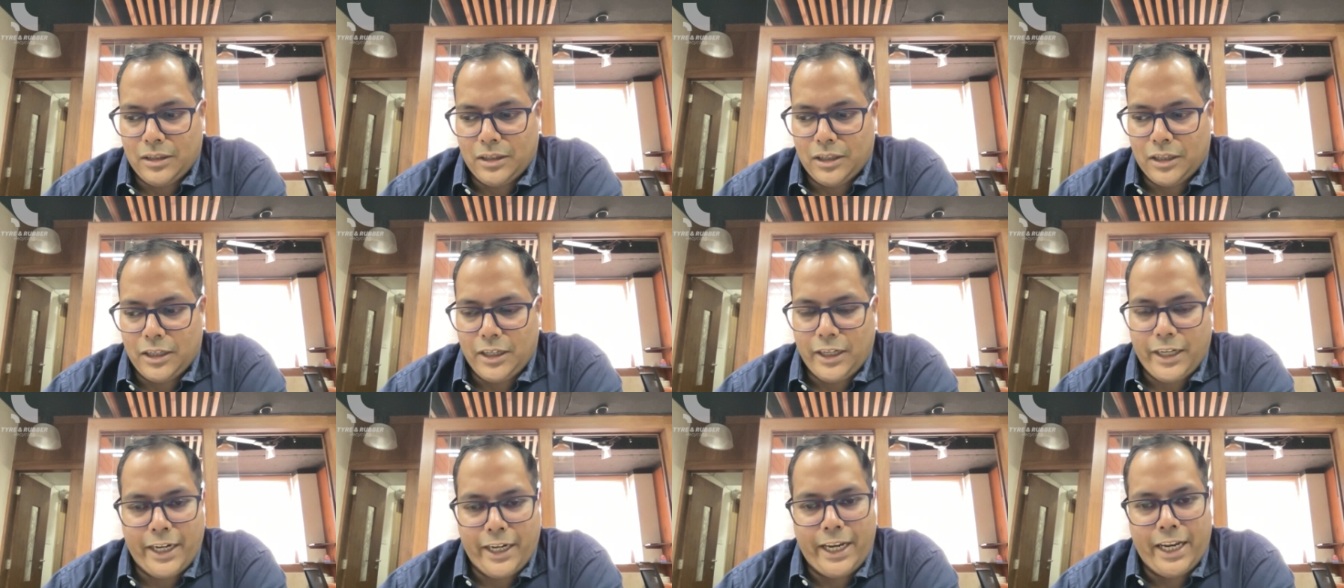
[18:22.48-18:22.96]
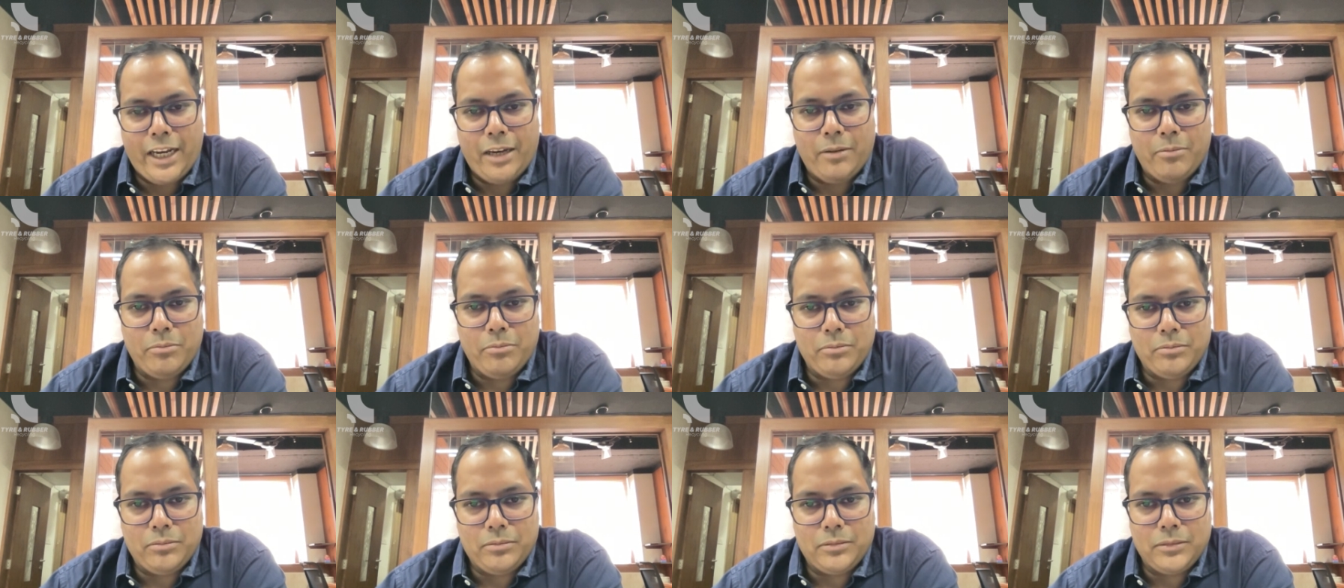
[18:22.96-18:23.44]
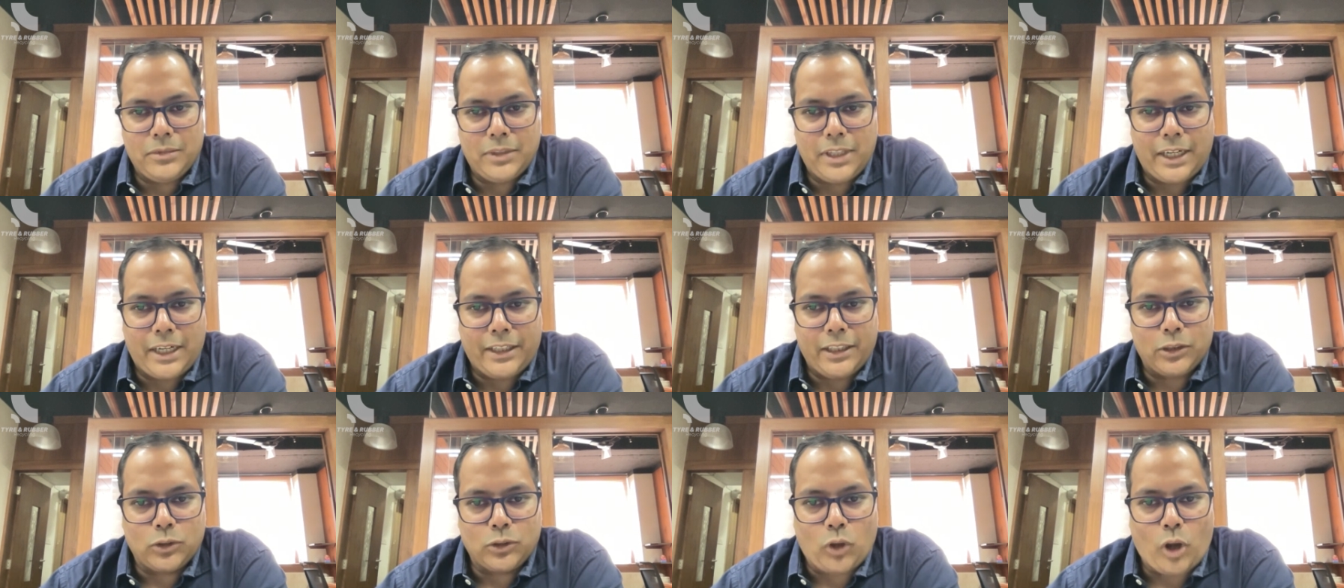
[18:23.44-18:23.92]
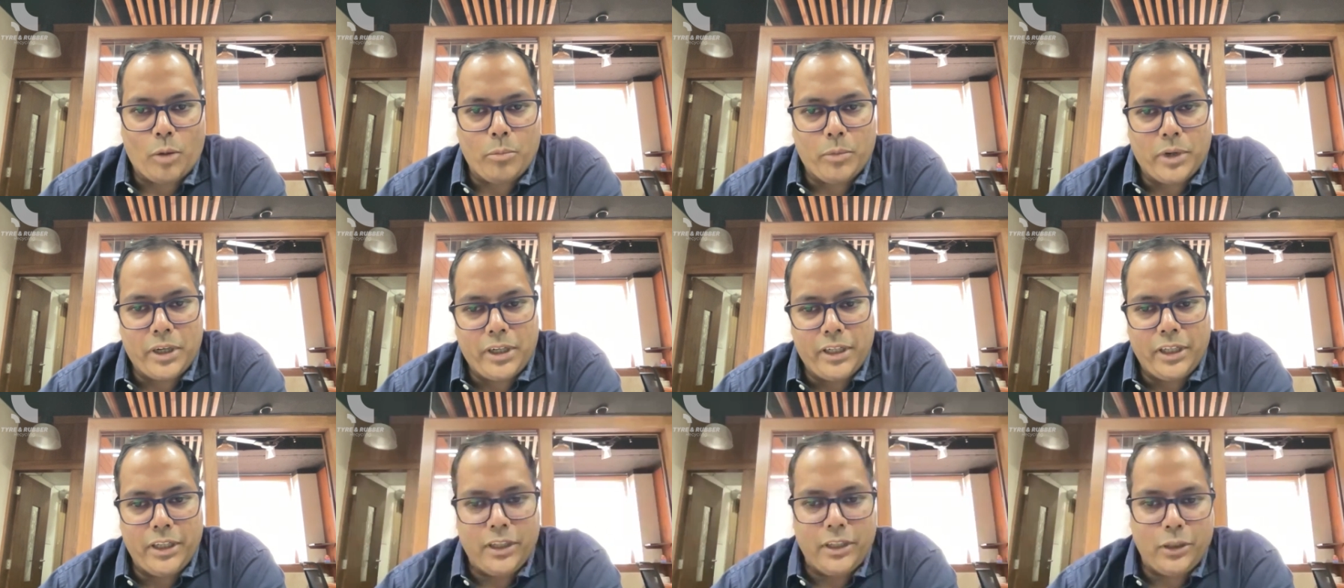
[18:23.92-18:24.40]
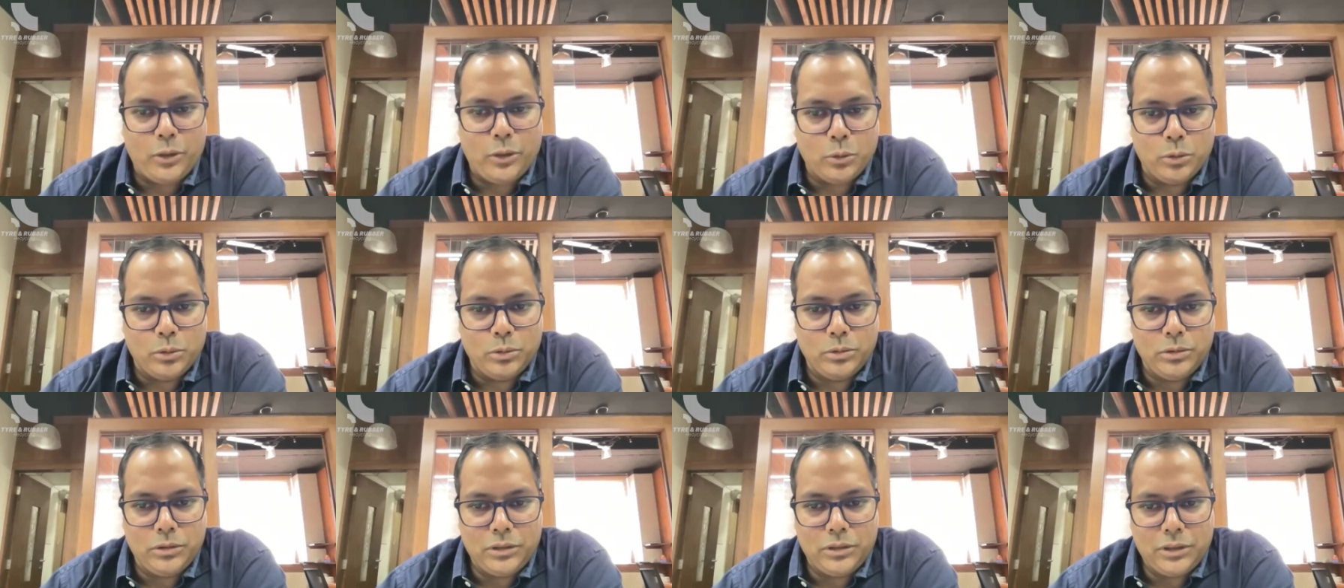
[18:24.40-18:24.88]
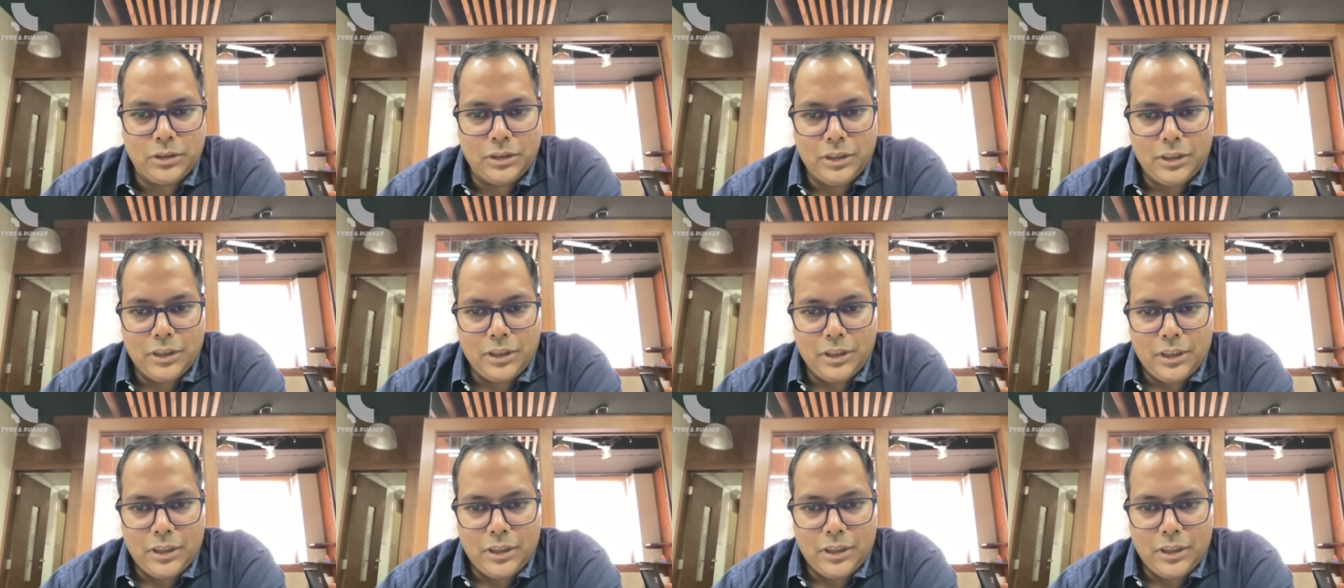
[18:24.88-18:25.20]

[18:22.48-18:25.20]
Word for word: a name that is commonly used